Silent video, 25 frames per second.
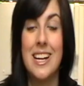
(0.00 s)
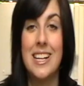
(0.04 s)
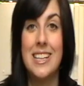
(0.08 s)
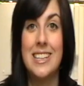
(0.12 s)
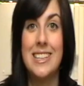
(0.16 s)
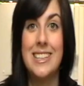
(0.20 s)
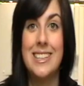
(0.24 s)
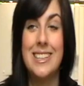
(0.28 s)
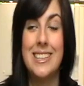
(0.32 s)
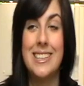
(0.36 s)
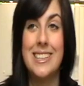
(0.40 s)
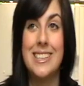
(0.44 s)

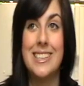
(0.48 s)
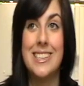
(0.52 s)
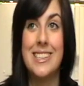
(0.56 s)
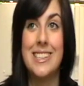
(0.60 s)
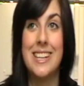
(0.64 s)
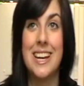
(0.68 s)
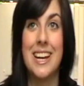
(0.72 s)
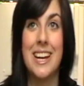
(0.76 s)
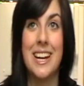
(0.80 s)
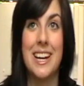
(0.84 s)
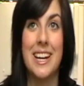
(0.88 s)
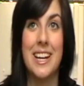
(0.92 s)
It's
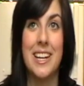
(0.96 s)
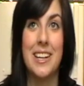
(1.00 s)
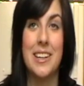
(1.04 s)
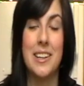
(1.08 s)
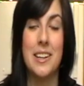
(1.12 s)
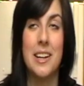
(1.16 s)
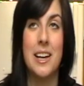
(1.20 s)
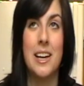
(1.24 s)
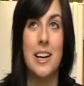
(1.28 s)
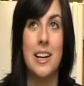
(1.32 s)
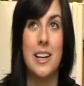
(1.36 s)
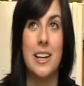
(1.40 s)
insane.
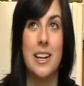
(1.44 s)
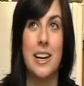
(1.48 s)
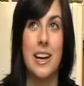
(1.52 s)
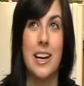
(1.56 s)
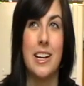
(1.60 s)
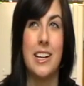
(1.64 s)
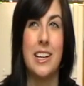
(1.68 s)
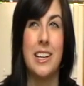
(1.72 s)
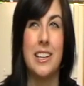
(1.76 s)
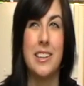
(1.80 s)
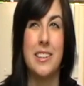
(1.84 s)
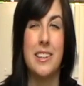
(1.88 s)
Yeah,
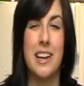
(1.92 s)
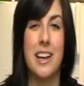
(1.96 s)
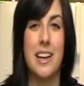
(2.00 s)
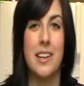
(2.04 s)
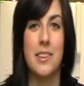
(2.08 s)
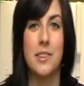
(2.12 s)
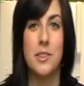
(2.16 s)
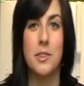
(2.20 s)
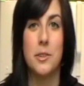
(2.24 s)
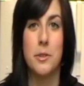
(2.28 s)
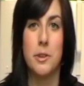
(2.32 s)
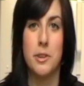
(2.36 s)
and he can
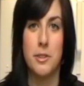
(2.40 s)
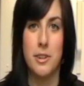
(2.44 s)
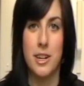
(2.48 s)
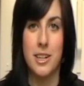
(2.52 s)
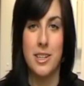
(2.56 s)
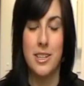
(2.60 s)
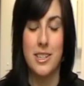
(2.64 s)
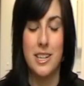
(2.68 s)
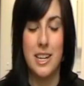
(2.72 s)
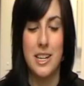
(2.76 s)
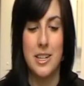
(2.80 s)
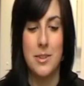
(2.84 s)
dance too. He
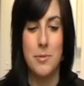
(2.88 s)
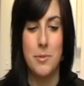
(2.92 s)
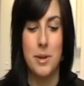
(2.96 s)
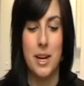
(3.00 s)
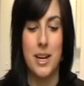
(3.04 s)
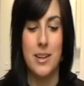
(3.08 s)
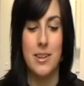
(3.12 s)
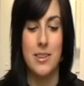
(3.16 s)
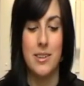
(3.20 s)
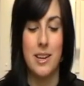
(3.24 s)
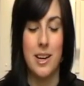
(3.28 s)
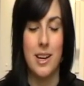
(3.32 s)
tried to teach me
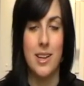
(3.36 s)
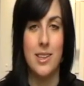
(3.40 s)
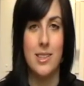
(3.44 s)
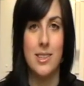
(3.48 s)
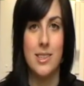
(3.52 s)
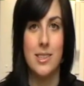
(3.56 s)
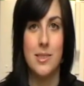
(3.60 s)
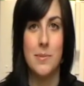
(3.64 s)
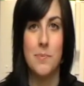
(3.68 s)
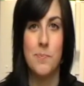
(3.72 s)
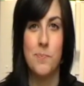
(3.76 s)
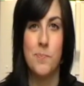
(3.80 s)
how to
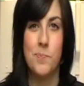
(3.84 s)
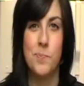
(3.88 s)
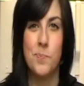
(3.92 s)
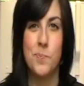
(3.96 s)
dance.